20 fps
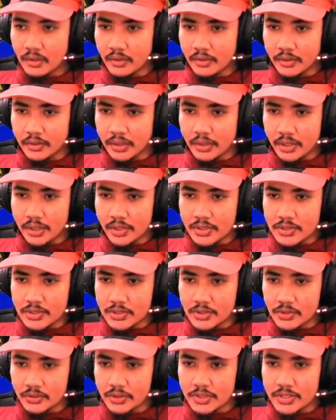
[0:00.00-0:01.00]
Okay,
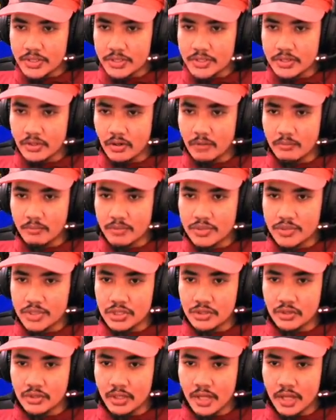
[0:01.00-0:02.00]
so this is the
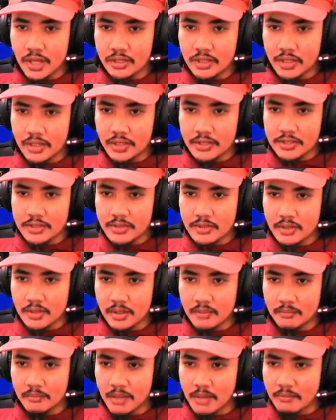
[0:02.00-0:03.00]
composition. I think it's
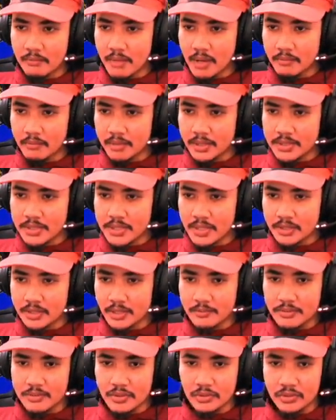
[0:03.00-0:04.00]
uh, a bombing
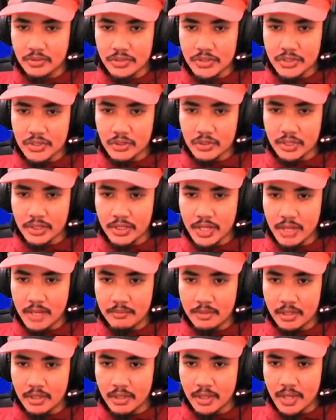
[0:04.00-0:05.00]
setup, so there's no
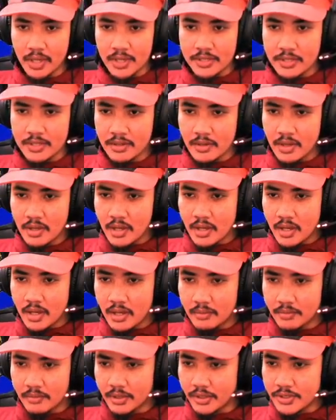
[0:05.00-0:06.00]
Dynamica, guys.
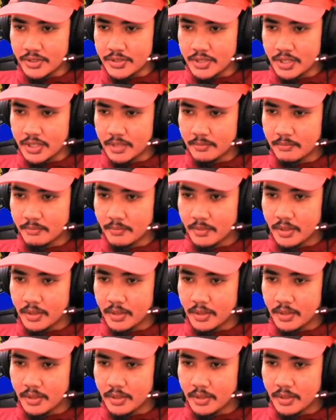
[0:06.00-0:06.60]
I'm gonna skip.